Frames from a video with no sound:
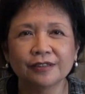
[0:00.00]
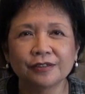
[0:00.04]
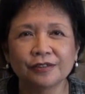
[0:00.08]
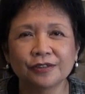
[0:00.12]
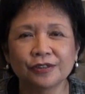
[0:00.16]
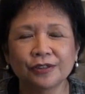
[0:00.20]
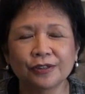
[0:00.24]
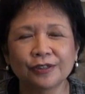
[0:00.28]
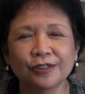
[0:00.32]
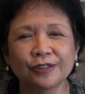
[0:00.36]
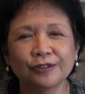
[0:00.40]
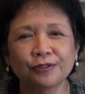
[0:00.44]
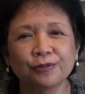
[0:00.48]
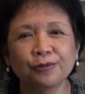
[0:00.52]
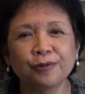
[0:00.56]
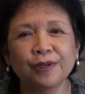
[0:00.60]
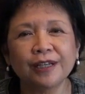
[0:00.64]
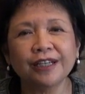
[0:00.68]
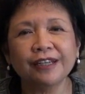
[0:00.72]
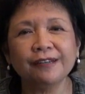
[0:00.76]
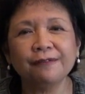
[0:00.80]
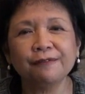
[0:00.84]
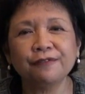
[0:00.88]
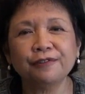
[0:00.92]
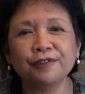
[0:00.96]
So in
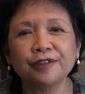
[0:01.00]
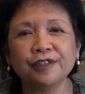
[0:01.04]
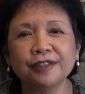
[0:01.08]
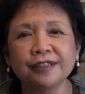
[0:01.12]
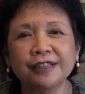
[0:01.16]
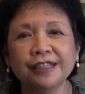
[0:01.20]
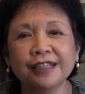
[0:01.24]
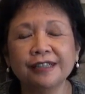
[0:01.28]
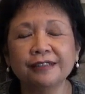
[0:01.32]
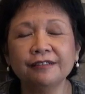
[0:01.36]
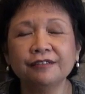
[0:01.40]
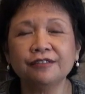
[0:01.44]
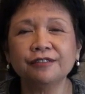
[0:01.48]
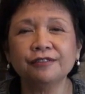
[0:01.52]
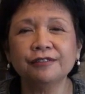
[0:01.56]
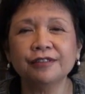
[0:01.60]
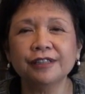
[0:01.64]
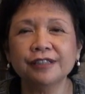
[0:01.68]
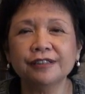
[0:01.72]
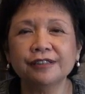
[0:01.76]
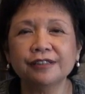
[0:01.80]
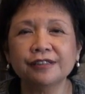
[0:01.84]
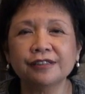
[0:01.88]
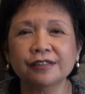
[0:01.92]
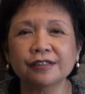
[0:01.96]
2014, 2
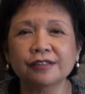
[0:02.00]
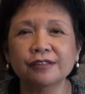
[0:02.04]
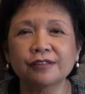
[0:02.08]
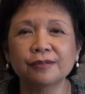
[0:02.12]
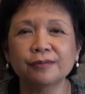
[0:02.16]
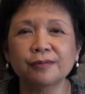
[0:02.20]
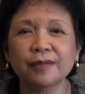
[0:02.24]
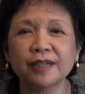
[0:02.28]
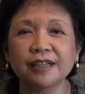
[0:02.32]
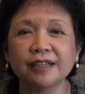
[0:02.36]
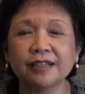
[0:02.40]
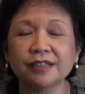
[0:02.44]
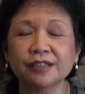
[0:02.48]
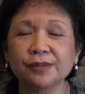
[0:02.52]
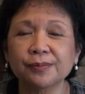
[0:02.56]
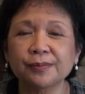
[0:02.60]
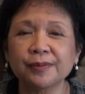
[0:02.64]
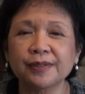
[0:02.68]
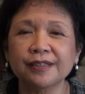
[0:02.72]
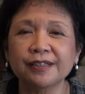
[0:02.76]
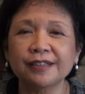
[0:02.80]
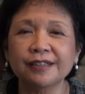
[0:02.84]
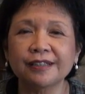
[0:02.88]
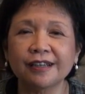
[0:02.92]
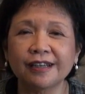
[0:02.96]
years ago, my
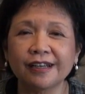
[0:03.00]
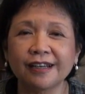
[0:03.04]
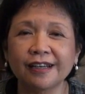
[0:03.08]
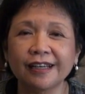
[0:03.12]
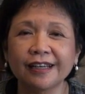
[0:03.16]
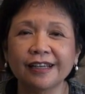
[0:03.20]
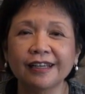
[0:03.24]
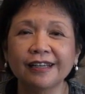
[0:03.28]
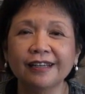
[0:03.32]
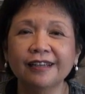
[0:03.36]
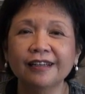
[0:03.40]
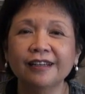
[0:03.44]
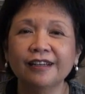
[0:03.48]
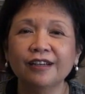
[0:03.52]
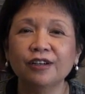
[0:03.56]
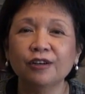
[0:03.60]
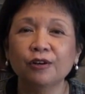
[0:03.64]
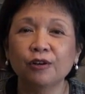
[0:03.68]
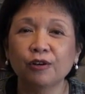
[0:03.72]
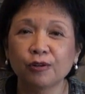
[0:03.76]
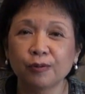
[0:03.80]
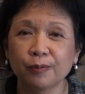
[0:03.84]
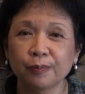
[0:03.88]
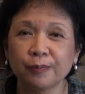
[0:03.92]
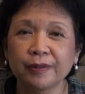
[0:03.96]
husband and I
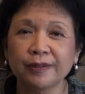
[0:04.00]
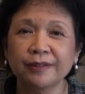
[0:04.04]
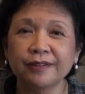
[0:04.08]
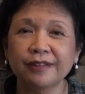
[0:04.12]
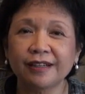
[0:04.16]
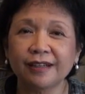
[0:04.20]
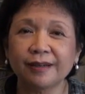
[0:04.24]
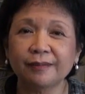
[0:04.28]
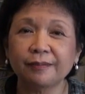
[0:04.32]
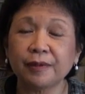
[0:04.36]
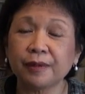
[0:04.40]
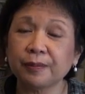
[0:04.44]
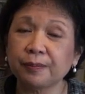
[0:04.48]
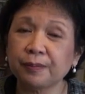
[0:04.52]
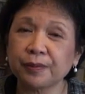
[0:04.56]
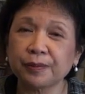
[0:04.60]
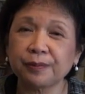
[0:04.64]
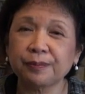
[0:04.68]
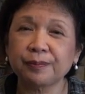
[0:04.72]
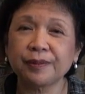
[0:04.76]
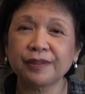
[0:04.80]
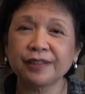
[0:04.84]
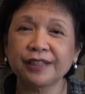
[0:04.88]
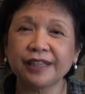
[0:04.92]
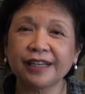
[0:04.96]
opened up a
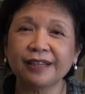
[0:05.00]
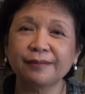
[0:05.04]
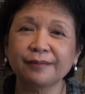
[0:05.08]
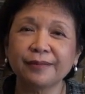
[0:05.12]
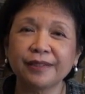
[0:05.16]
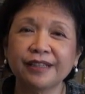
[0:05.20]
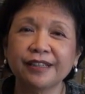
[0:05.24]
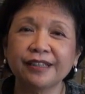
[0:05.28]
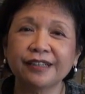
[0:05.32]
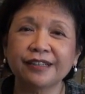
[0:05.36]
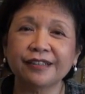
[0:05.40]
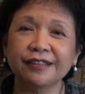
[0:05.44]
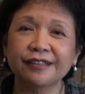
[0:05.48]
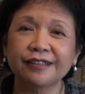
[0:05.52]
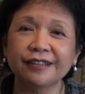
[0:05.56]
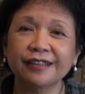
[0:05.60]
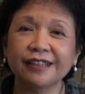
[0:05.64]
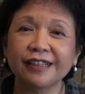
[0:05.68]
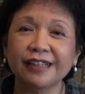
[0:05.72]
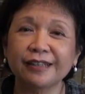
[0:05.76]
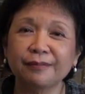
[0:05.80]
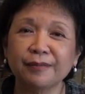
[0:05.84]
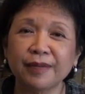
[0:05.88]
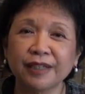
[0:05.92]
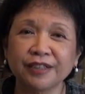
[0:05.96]
Purple Yam here
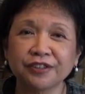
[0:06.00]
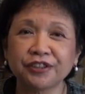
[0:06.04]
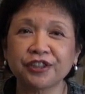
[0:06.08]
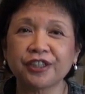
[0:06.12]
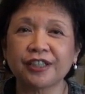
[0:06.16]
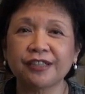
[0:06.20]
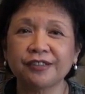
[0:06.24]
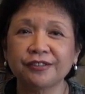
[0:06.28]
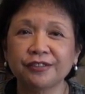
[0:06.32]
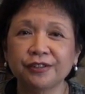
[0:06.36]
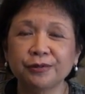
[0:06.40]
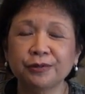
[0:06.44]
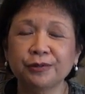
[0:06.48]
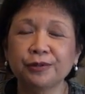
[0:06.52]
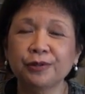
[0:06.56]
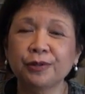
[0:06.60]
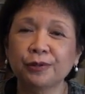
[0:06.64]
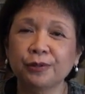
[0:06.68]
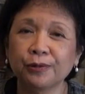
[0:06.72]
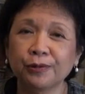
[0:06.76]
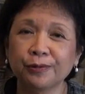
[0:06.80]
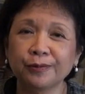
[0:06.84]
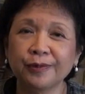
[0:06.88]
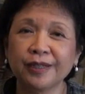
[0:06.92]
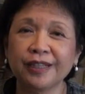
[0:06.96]
in my childhood
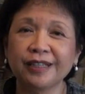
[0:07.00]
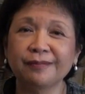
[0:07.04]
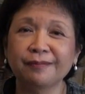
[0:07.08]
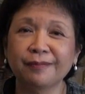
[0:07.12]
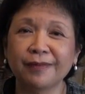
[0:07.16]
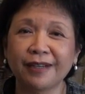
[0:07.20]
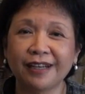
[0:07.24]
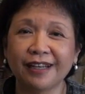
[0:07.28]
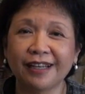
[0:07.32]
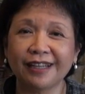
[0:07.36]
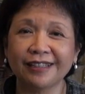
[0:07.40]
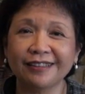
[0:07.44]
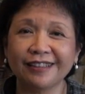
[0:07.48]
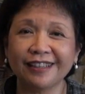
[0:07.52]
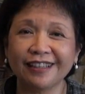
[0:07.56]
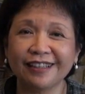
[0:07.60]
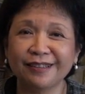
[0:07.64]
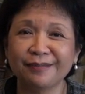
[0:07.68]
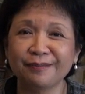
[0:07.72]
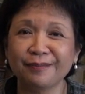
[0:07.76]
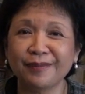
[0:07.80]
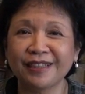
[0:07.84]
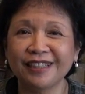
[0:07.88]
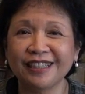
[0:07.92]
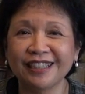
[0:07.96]
home in Malate,
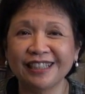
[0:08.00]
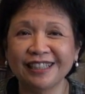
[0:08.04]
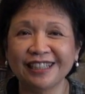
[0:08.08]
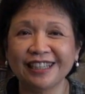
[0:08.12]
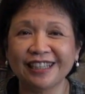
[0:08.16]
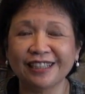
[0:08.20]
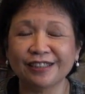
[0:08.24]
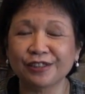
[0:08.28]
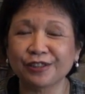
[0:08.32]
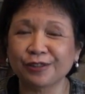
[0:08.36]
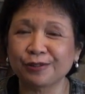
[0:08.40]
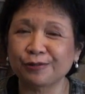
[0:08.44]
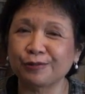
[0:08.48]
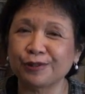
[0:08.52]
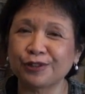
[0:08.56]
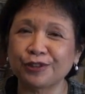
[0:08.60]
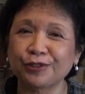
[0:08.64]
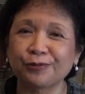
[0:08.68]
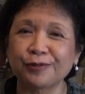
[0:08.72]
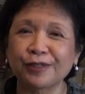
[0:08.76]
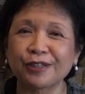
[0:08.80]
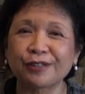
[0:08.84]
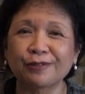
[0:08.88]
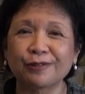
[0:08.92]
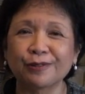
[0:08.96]
Manila, so which
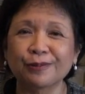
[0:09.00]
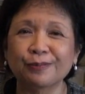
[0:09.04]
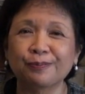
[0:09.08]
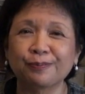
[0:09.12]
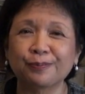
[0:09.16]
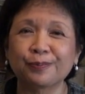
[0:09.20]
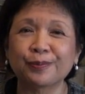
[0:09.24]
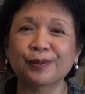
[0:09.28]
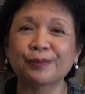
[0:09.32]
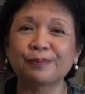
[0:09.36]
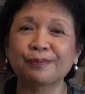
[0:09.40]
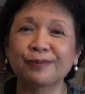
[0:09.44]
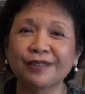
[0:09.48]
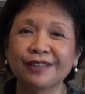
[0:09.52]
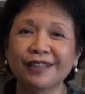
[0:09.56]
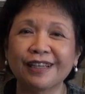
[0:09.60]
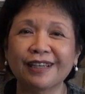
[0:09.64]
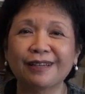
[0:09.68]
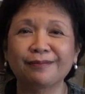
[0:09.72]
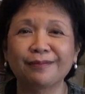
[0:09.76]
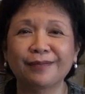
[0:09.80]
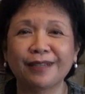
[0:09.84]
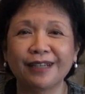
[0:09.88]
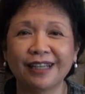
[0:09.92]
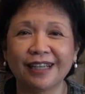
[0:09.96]
we call Purple
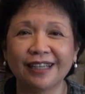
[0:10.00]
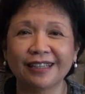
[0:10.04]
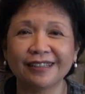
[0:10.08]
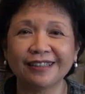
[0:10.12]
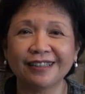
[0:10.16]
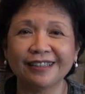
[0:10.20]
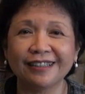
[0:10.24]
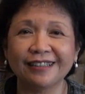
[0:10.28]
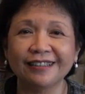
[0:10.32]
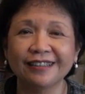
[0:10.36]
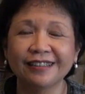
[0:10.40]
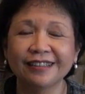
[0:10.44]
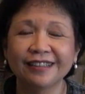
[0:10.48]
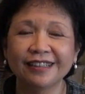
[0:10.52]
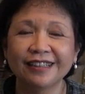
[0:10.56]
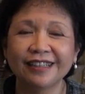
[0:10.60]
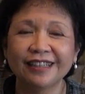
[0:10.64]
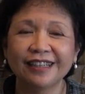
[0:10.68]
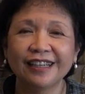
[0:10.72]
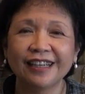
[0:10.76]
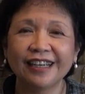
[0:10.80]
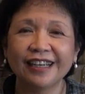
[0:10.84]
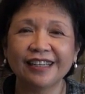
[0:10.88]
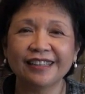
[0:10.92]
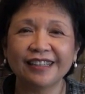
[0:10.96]
Yam Malate.
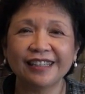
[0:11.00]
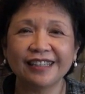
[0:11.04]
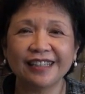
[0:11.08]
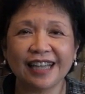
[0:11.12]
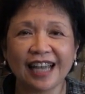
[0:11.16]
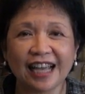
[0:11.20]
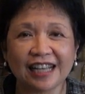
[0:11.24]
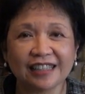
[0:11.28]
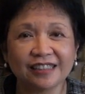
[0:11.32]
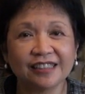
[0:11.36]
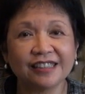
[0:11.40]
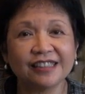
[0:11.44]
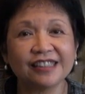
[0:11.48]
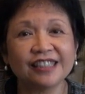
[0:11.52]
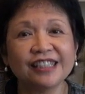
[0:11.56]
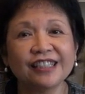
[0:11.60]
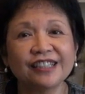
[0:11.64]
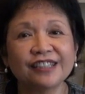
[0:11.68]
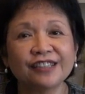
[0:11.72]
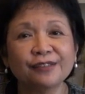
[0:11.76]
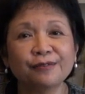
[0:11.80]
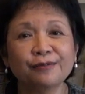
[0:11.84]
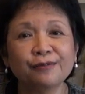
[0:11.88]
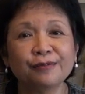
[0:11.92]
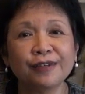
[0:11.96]
And then last
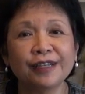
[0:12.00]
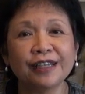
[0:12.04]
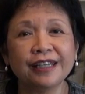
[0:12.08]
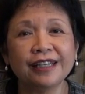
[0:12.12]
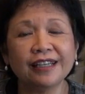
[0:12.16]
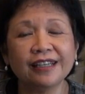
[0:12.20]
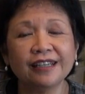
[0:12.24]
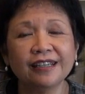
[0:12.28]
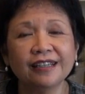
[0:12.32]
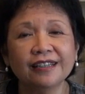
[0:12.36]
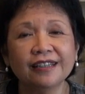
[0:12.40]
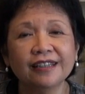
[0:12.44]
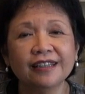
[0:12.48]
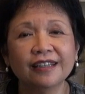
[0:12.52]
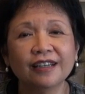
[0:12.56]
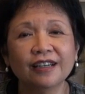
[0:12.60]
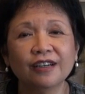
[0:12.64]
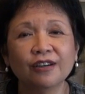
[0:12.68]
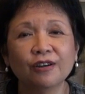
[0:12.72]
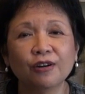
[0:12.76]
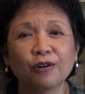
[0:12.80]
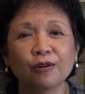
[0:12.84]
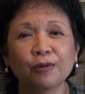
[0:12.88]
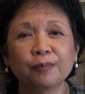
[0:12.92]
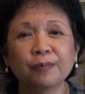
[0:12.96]
year, we
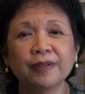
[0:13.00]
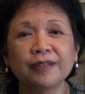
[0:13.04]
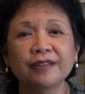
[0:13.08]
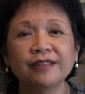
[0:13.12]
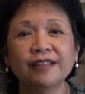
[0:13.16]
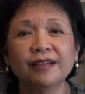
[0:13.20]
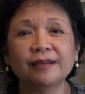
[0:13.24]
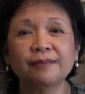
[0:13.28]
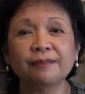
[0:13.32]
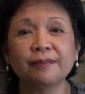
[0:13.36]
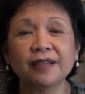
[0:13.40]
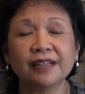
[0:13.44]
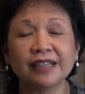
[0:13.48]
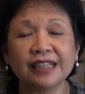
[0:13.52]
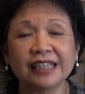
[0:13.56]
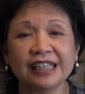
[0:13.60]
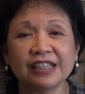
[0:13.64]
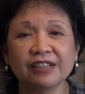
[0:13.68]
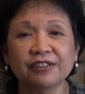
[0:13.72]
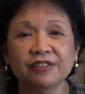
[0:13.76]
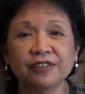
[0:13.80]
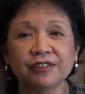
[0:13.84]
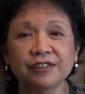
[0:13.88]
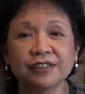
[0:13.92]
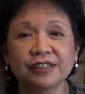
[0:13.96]
opened up a
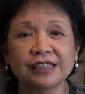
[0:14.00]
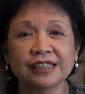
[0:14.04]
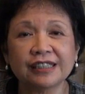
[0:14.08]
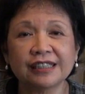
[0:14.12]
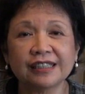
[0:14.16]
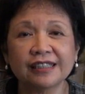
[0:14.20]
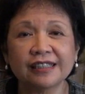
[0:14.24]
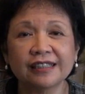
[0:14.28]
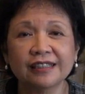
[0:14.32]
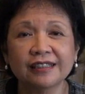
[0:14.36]
kiosk,